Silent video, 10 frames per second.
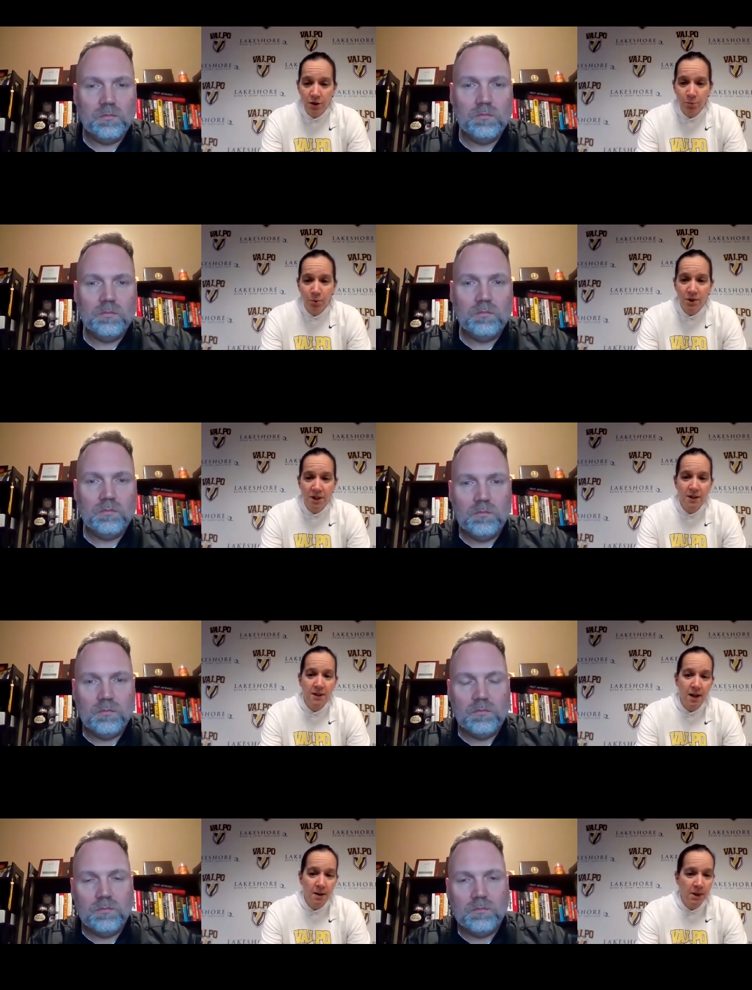Speaker 1: and she puts
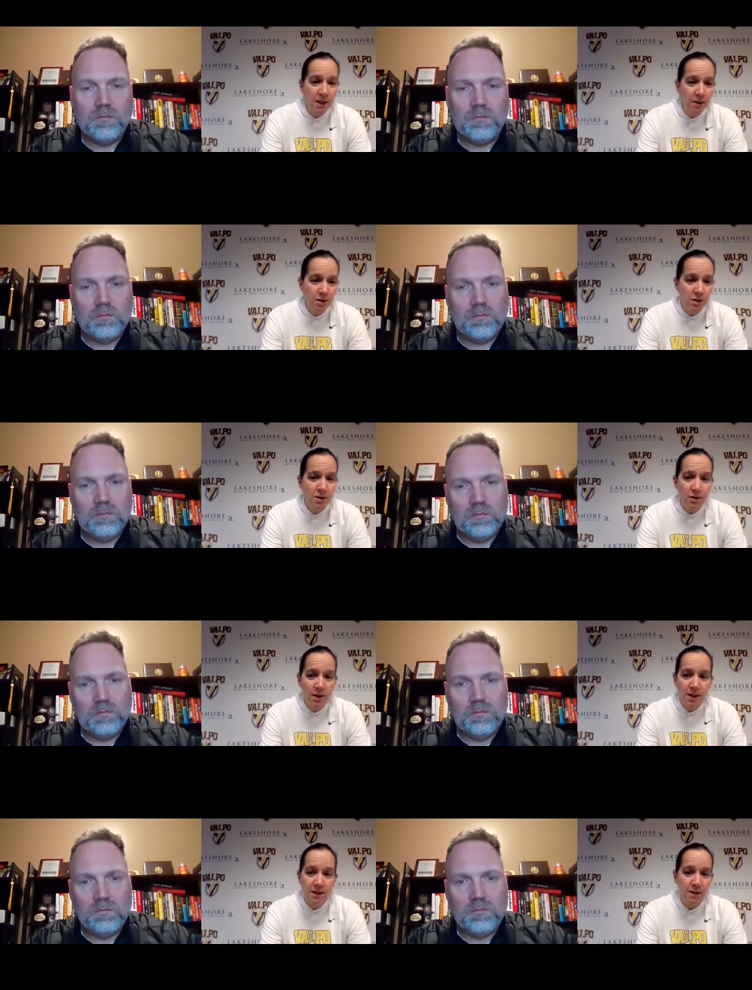in the time and energy.
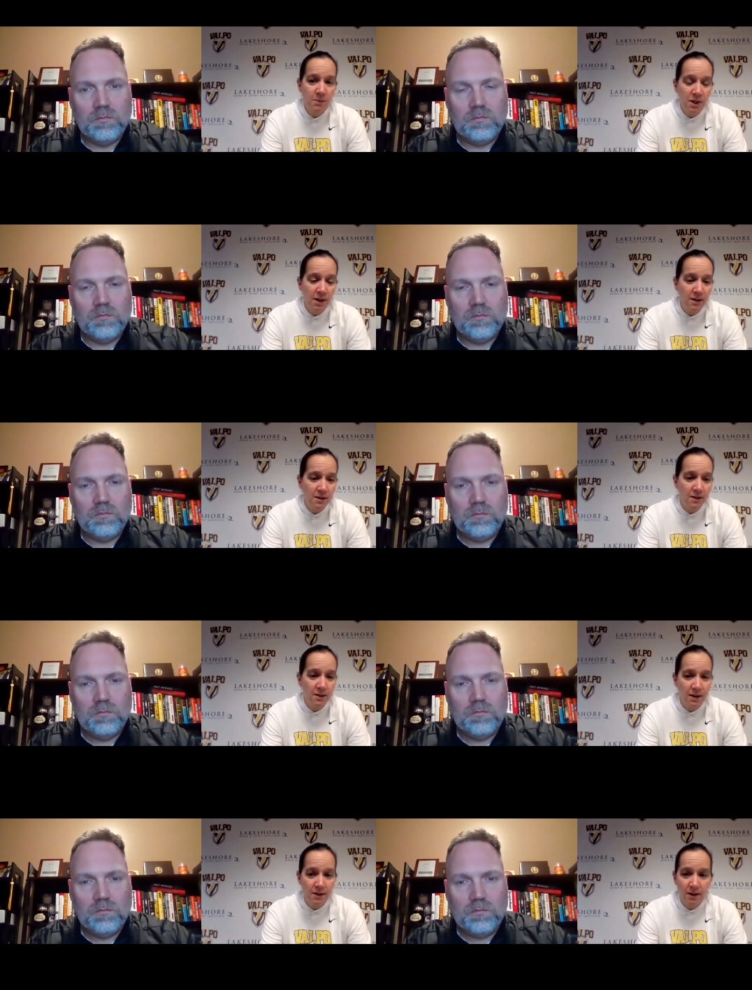So anytime she has
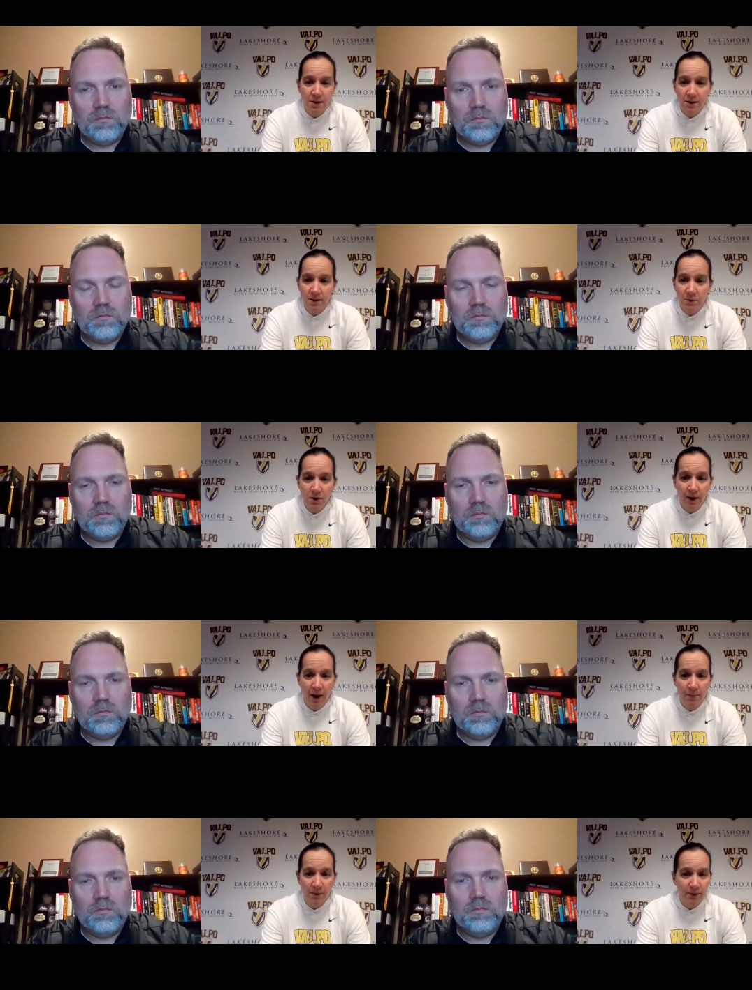success, I just am
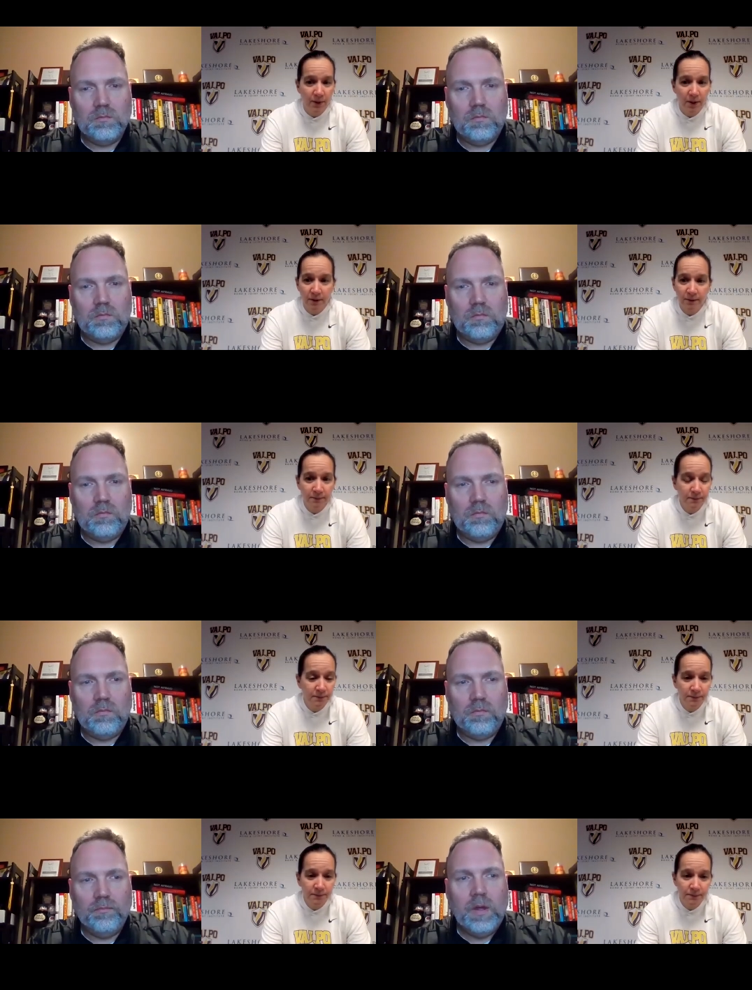so happy for her.
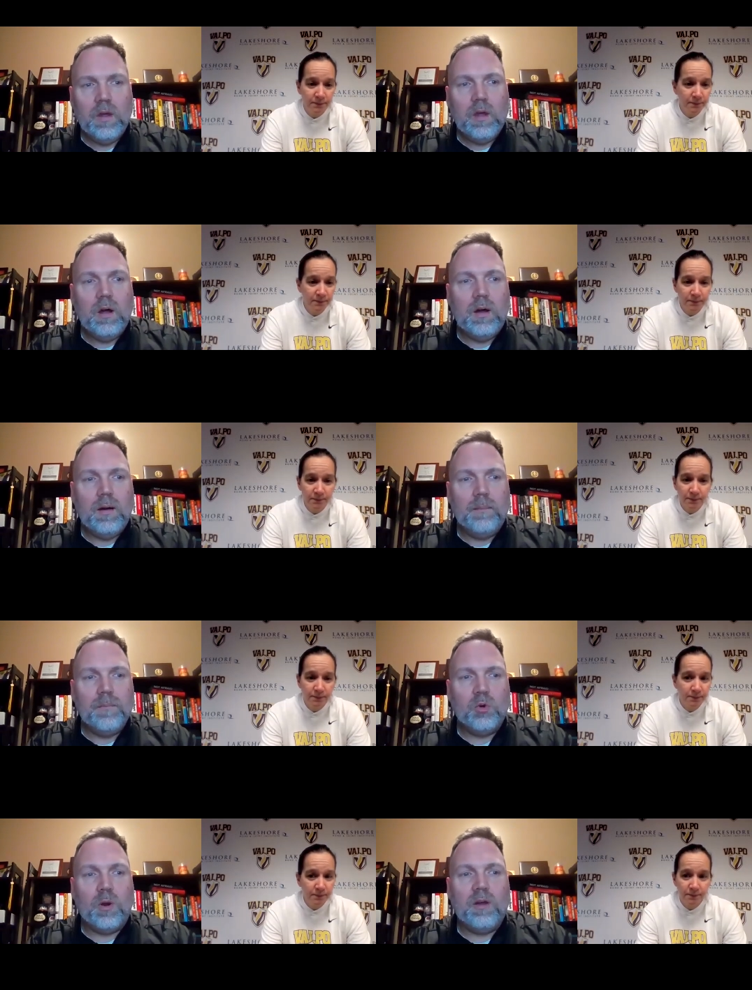
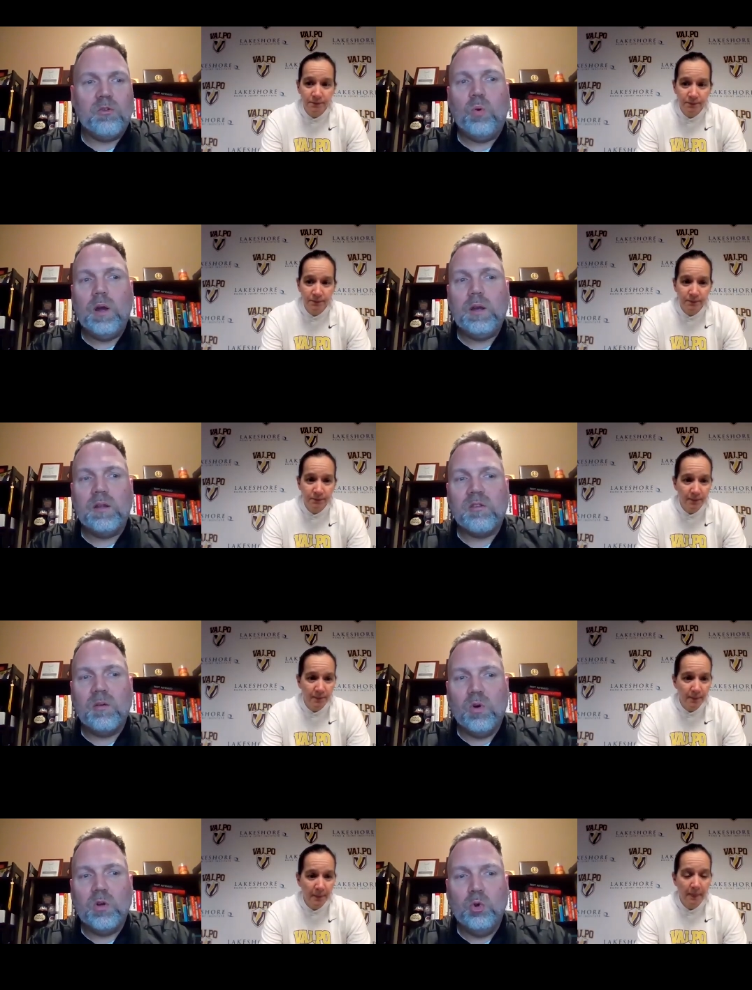
Speaker 2: Um, Grace White is
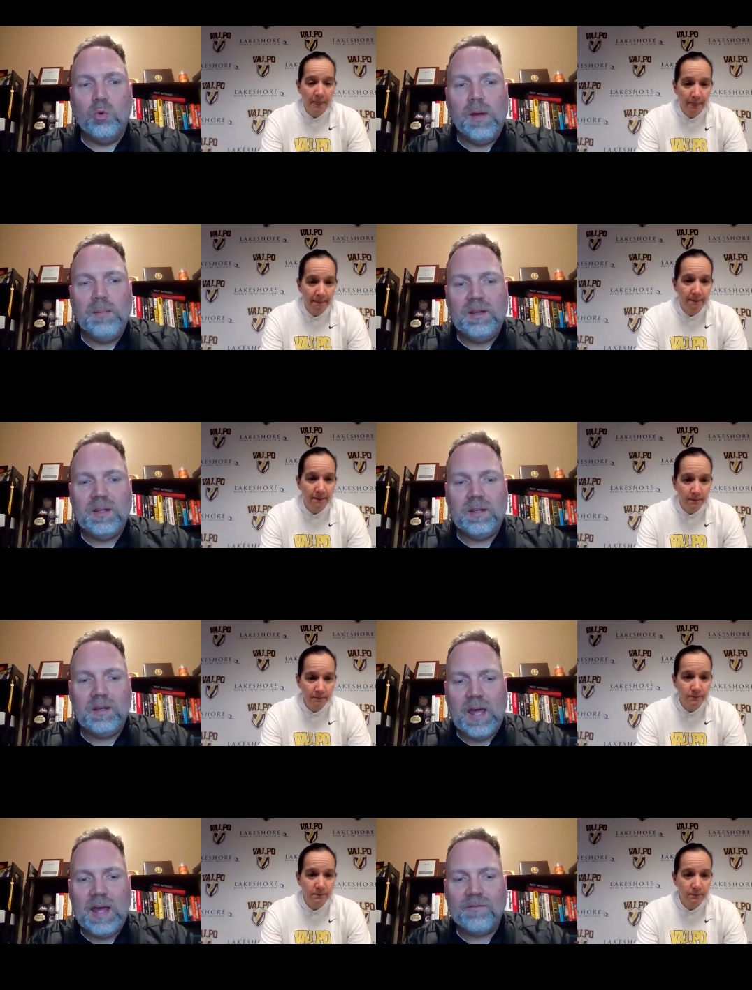someone who maybe didn't
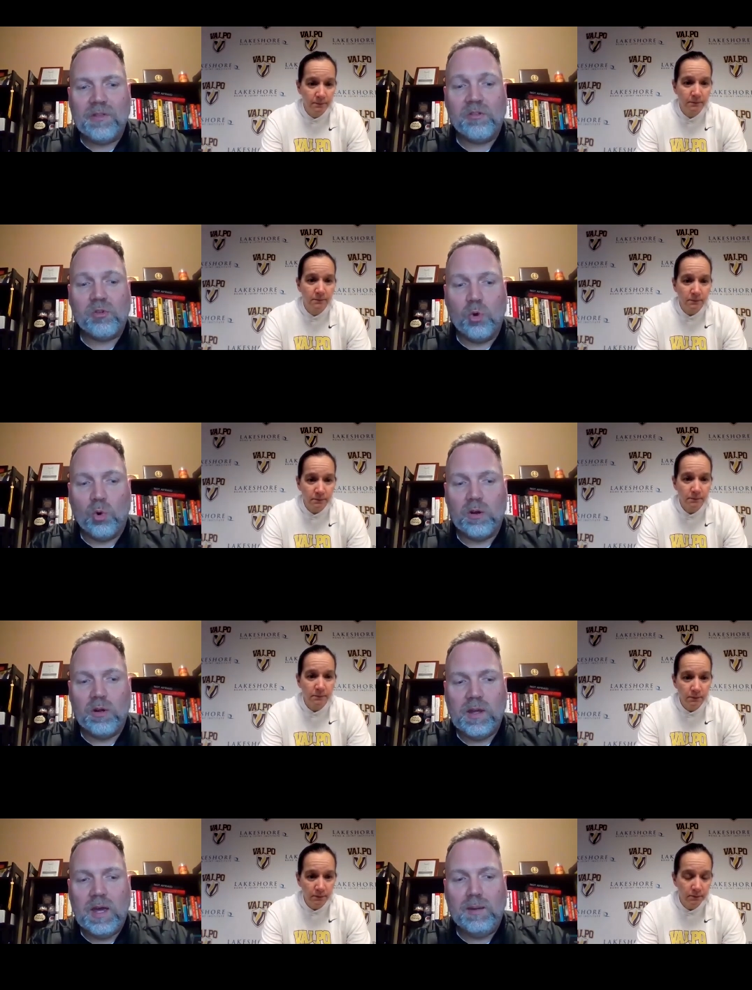have the
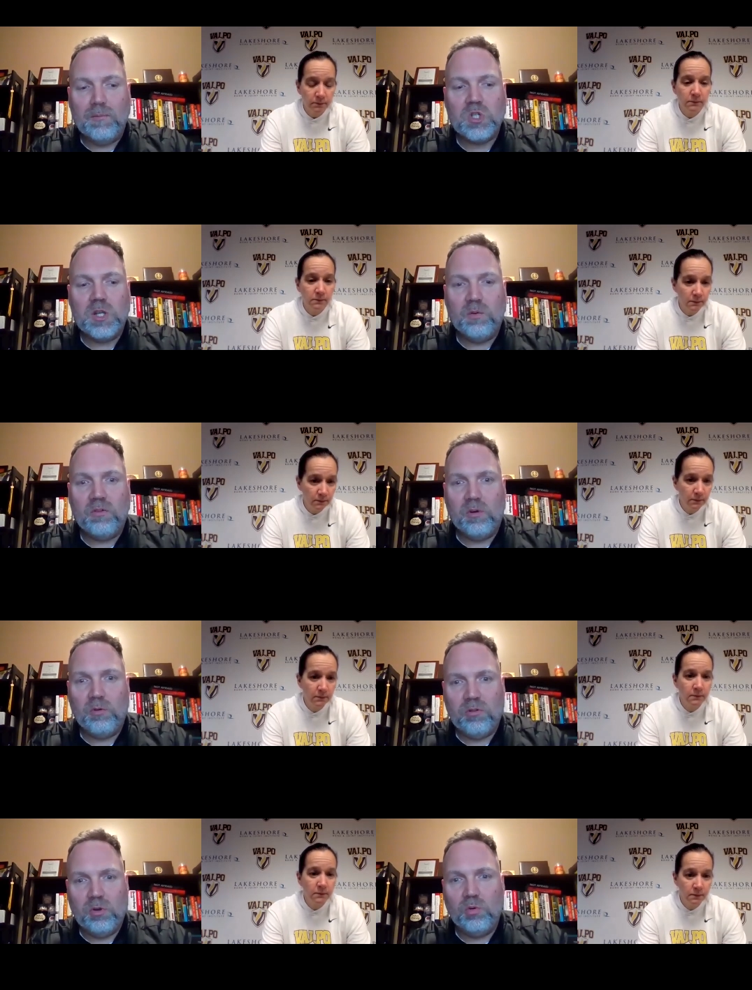scoring game she was
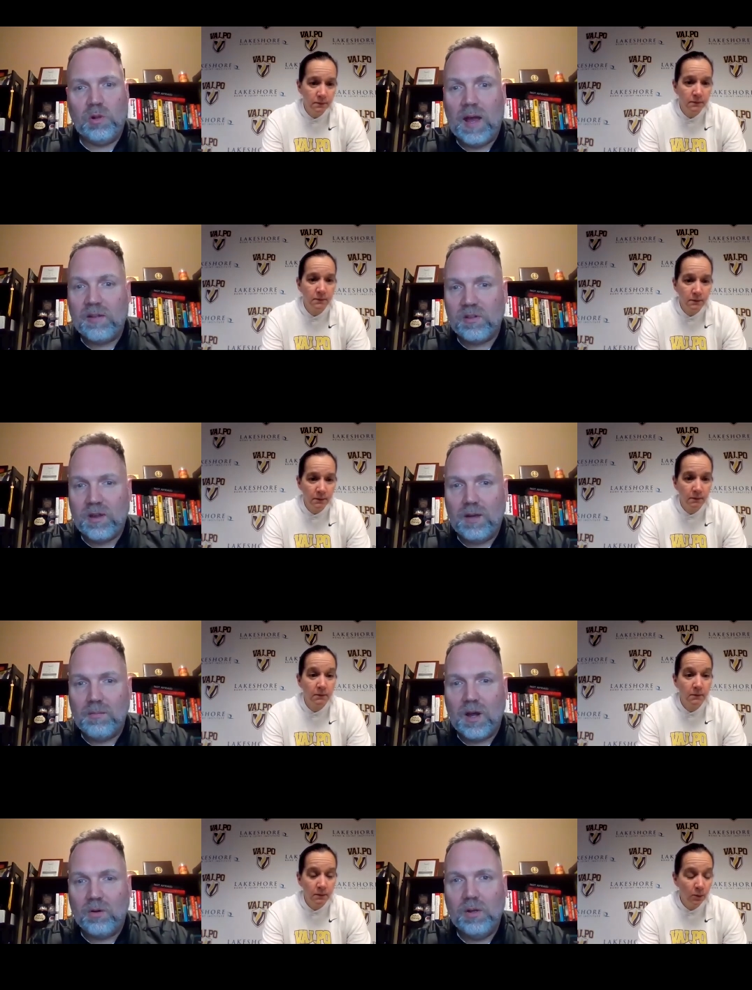used to last
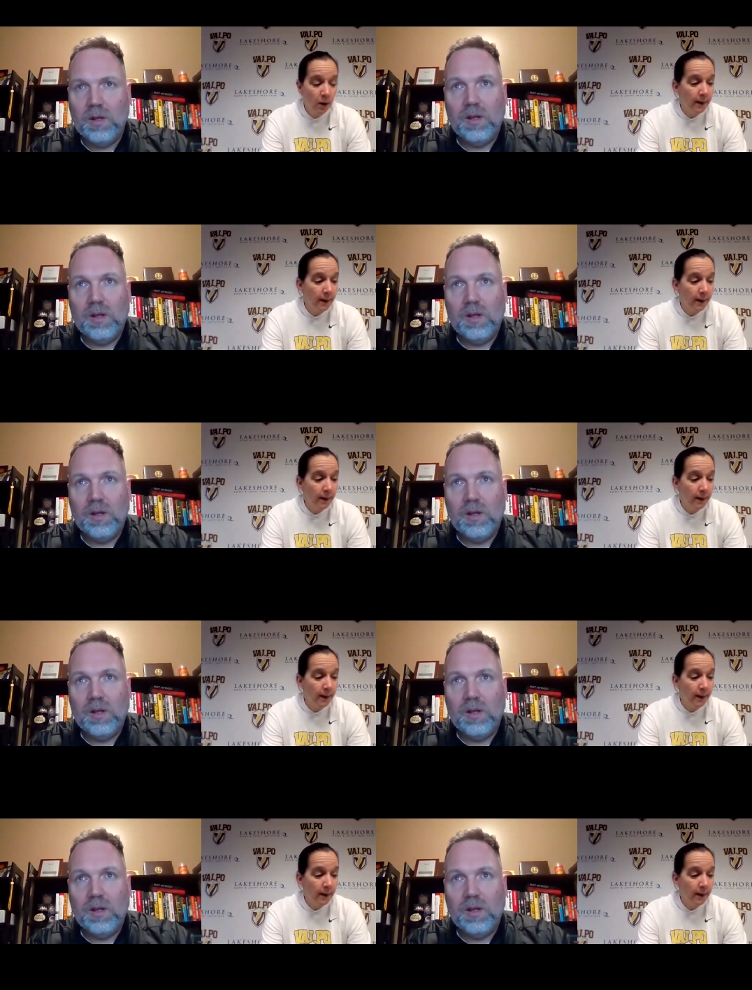time out